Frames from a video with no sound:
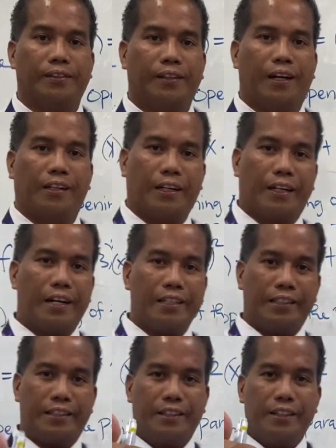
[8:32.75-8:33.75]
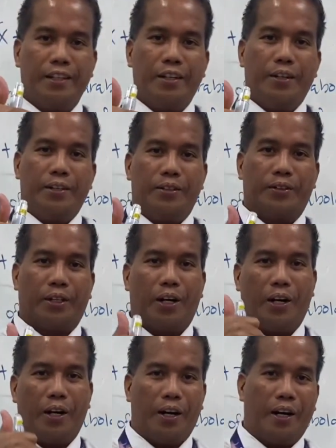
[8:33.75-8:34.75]
Okay guys?
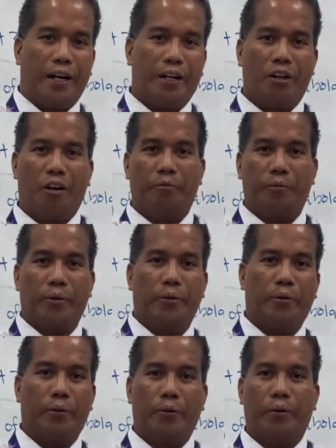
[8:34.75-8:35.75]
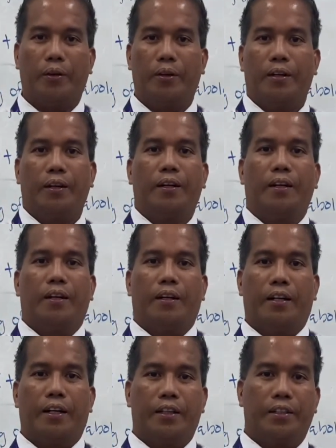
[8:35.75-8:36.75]
So I hope you
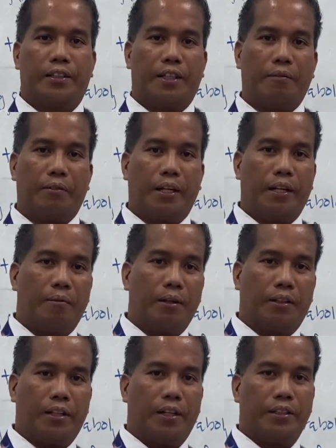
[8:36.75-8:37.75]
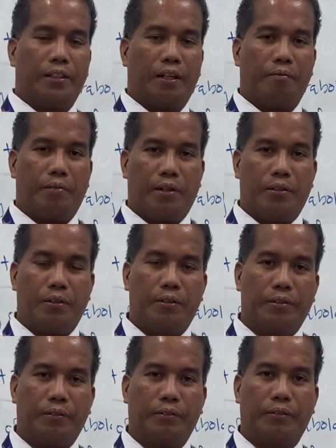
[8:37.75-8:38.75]
learned something about this video.
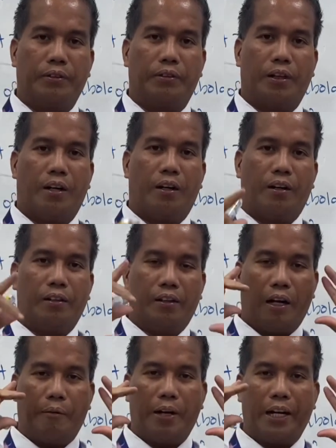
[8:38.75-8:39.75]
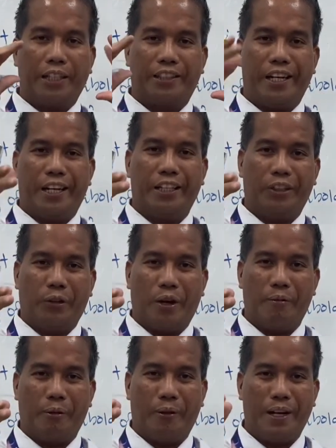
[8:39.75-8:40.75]
So have a nice day to
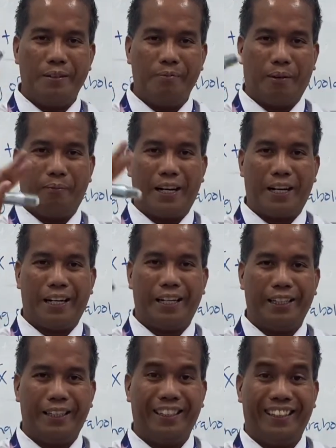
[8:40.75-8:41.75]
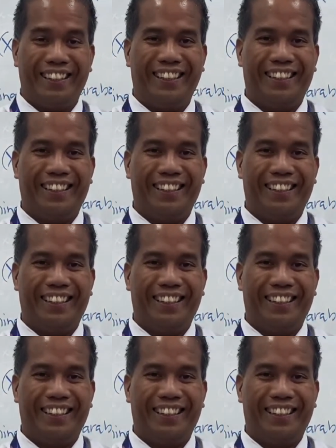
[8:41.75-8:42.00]
everyone. Bye-bye.